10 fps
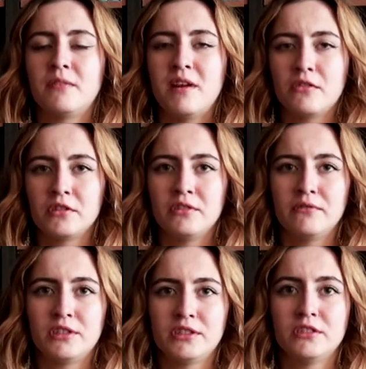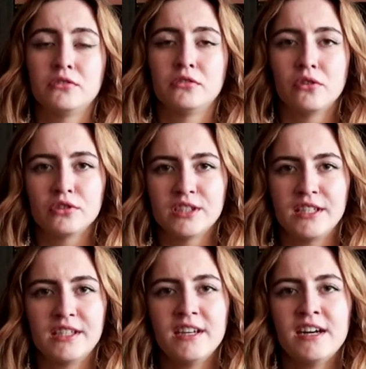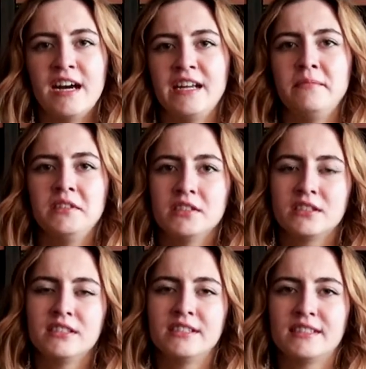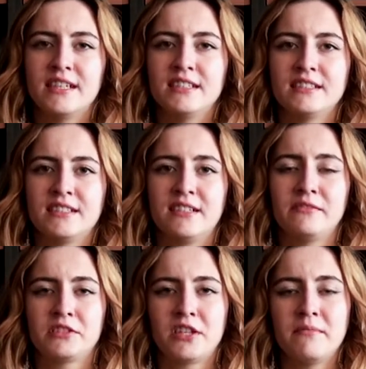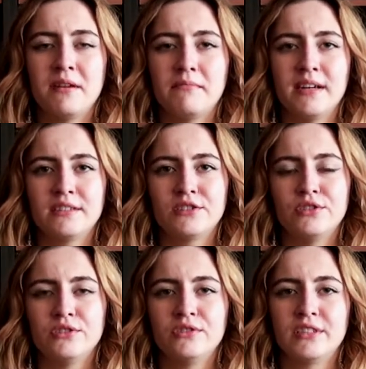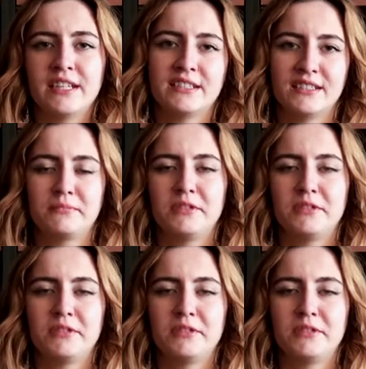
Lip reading: from our university to go there, I immediately decided that I will try my best to get this